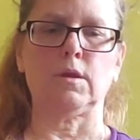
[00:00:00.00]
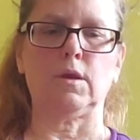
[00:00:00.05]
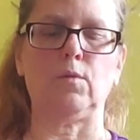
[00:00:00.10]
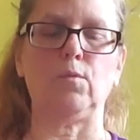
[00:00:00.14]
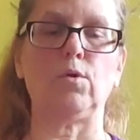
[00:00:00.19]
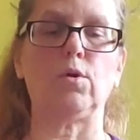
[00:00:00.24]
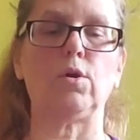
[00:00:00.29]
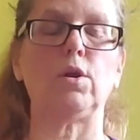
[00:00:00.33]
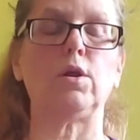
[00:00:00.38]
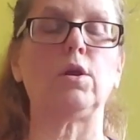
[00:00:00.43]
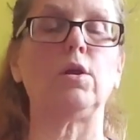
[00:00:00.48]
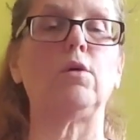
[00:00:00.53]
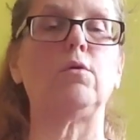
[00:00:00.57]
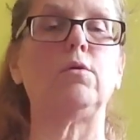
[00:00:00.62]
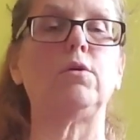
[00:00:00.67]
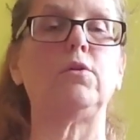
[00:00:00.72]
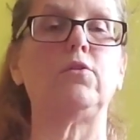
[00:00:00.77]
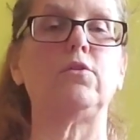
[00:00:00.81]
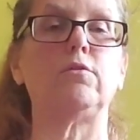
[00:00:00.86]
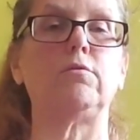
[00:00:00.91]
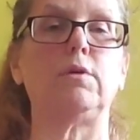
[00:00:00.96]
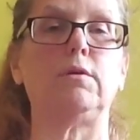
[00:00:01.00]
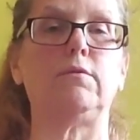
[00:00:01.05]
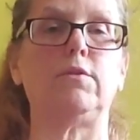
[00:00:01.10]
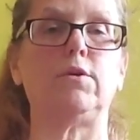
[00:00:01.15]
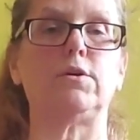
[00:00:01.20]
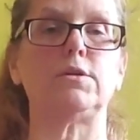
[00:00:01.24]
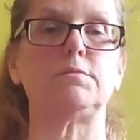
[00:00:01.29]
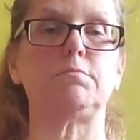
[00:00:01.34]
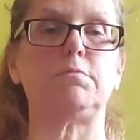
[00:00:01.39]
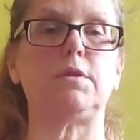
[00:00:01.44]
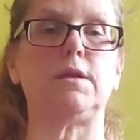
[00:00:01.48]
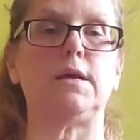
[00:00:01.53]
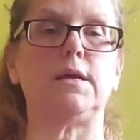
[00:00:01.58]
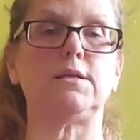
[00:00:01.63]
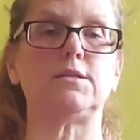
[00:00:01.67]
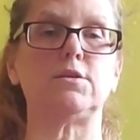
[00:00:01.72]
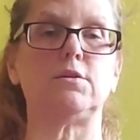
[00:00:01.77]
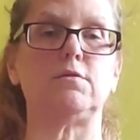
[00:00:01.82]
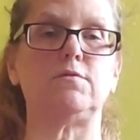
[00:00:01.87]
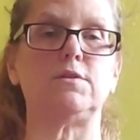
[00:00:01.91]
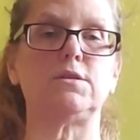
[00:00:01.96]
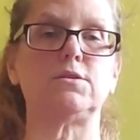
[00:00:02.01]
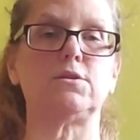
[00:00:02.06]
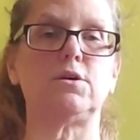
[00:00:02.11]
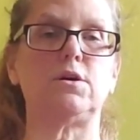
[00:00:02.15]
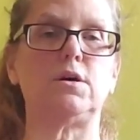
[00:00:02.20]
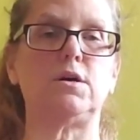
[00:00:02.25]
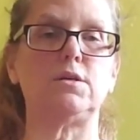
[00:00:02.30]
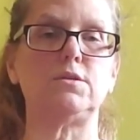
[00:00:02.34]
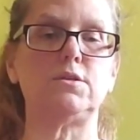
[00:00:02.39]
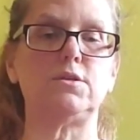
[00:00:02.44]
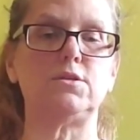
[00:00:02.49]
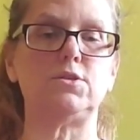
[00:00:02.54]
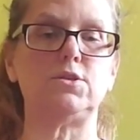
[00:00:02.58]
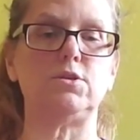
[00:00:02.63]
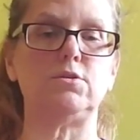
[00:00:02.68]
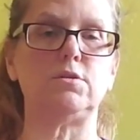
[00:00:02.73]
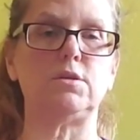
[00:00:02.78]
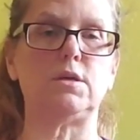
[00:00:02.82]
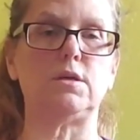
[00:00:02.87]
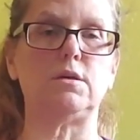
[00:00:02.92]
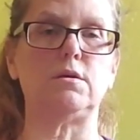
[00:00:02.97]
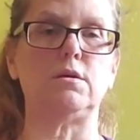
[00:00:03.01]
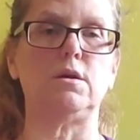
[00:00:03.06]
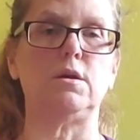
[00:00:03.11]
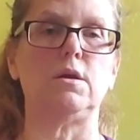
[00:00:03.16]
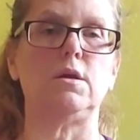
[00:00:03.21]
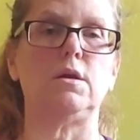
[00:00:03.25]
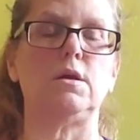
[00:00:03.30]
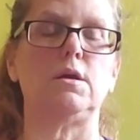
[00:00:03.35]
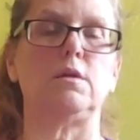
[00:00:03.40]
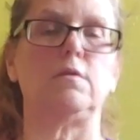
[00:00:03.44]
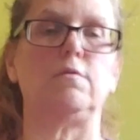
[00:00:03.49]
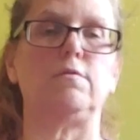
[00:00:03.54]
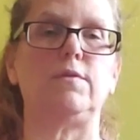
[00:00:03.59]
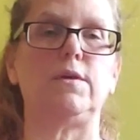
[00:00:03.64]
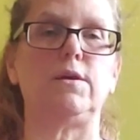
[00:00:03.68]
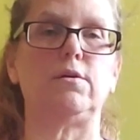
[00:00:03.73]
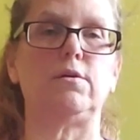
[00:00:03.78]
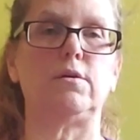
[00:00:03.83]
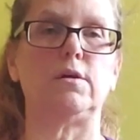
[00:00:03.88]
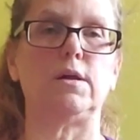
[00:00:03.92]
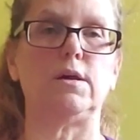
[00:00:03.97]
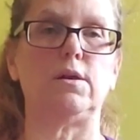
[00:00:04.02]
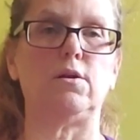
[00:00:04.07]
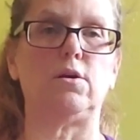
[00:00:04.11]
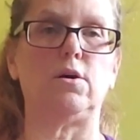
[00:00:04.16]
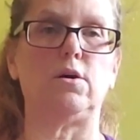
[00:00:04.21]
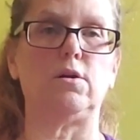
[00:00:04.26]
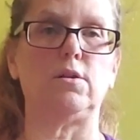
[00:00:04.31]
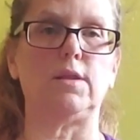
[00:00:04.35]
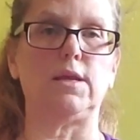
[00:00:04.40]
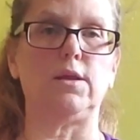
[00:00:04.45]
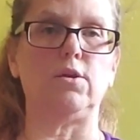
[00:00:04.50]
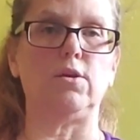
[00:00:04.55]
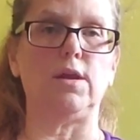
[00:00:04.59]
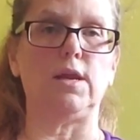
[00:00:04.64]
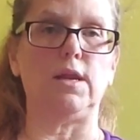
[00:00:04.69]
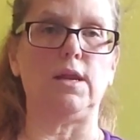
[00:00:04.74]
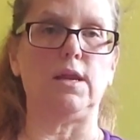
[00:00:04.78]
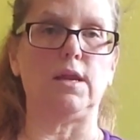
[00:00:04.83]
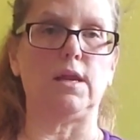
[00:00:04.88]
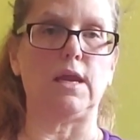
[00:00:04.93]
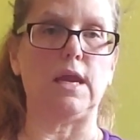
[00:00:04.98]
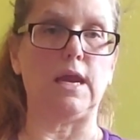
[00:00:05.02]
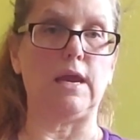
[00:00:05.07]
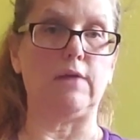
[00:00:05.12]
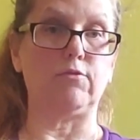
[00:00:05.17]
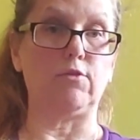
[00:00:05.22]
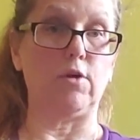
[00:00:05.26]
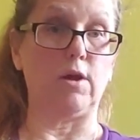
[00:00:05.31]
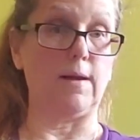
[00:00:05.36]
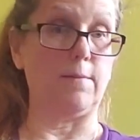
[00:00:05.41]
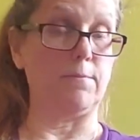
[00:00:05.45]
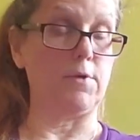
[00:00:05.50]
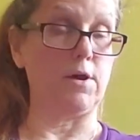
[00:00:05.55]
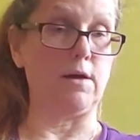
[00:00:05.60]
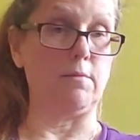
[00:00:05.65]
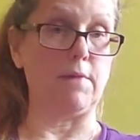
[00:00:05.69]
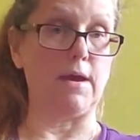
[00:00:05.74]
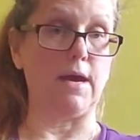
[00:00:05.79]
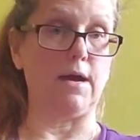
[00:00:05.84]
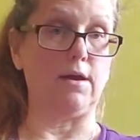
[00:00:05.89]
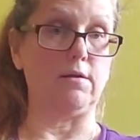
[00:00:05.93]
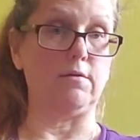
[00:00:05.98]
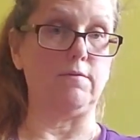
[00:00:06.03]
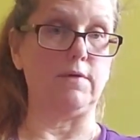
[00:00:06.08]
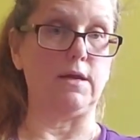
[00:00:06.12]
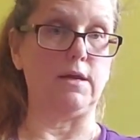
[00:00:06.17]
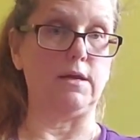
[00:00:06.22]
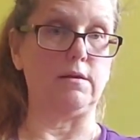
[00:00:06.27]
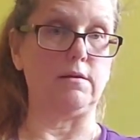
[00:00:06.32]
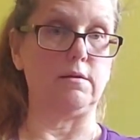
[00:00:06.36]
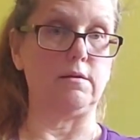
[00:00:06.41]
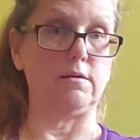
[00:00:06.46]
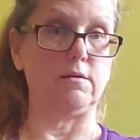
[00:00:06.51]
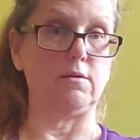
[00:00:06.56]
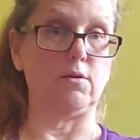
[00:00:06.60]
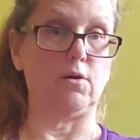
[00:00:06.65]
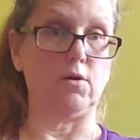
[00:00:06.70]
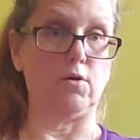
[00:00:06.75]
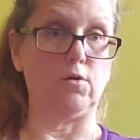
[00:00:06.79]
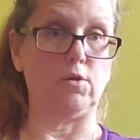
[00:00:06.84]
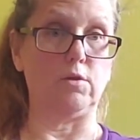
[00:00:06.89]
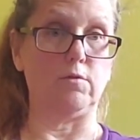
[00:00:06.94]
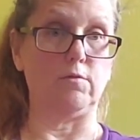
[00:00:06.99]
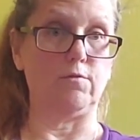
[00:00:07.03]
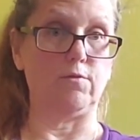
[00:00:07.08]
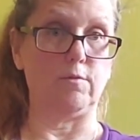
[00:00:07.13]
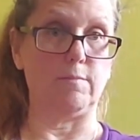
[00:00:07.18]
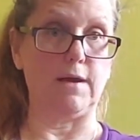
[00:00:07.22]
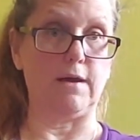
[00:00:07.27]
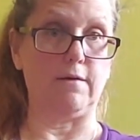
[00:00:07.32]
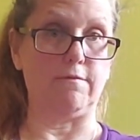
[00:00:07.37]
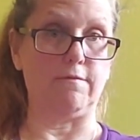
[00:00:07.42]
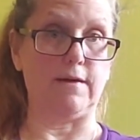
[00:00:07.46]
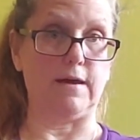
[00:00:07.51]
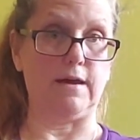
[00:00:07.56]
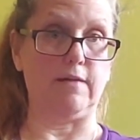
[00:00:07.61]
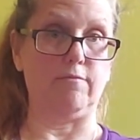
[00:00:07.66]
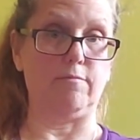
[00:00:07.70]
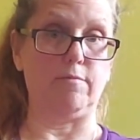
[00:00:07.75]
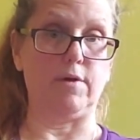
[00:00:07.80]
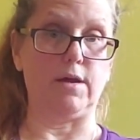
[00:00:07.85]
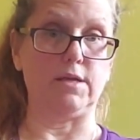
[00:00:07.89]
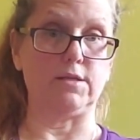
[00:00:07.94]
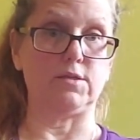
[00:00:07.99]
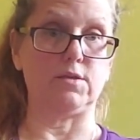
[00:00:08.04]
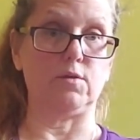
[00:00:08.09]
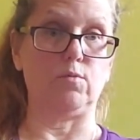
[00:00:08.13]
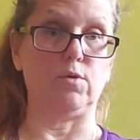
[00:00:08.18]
We're going to go into reverse plank. So if this causes you to feel at all like you're getting a calf cramp, come out of it. Hold it for about 5 breaths.